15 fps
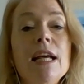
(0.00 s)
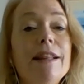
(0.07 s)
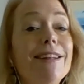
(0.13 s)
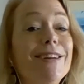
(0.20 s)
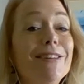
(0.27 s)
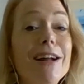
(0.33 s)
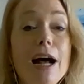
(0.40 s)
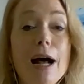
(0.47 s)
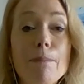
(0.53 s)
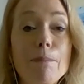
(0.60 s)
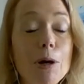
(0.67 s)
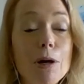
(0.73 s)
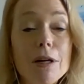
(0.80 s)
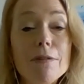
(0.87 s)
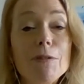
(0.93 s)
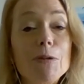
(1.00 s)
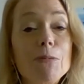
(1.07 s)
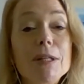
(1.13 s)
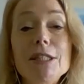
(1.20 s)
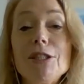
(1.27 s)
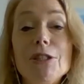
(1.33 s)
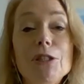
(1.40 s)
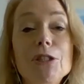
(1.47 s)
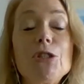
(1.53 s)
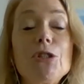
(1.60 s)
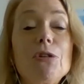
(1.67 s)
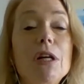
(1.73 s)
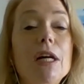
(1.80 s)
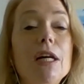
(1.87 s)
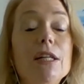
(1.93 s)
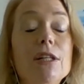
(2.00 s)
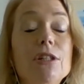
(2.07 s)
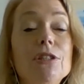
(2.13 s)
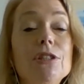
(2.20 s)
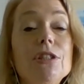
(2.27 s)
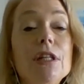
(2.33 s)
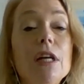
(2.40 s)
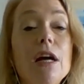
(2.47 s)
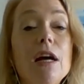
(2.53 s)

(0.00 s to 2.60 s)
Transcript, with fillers: They're not part of the research trials.